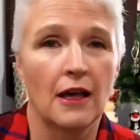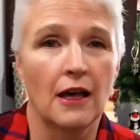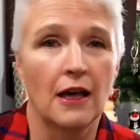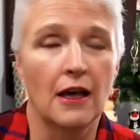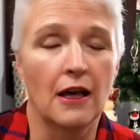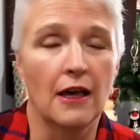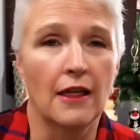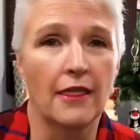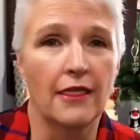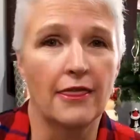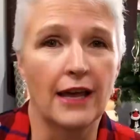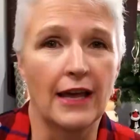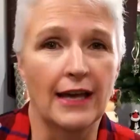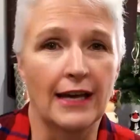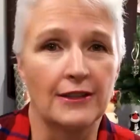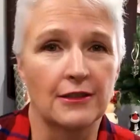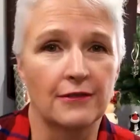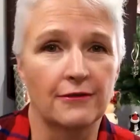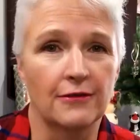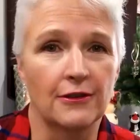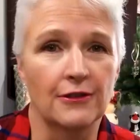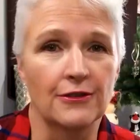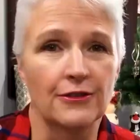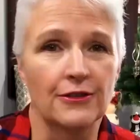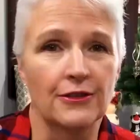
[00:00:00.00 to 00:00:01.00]
that
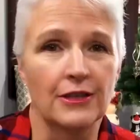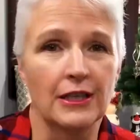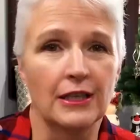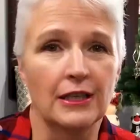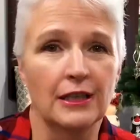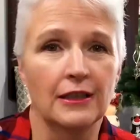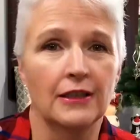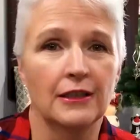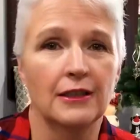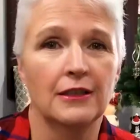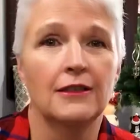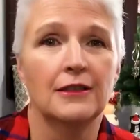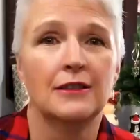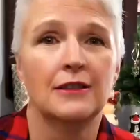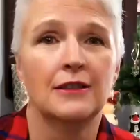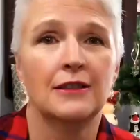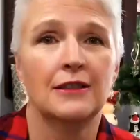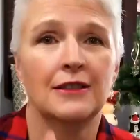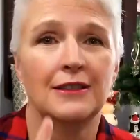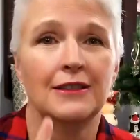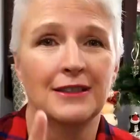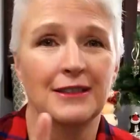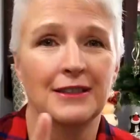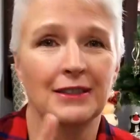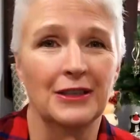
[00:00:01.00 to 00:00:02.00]
diversity
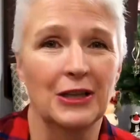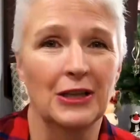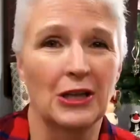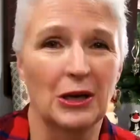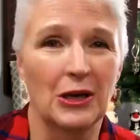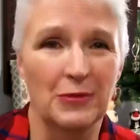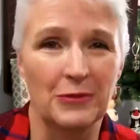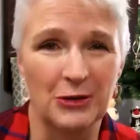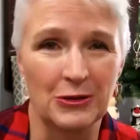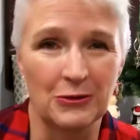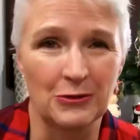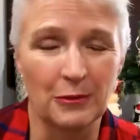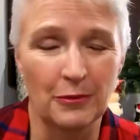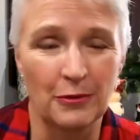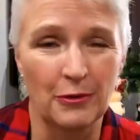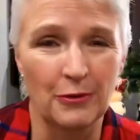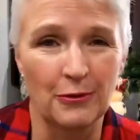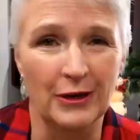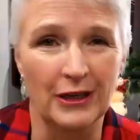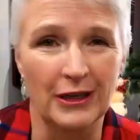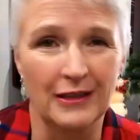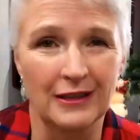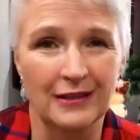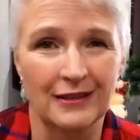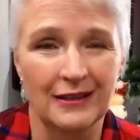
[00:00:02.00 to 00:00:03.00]
up to a
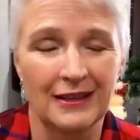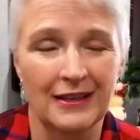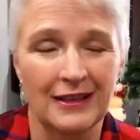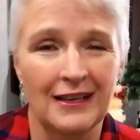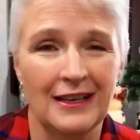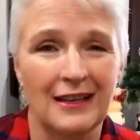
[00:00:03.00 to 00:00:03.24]
point.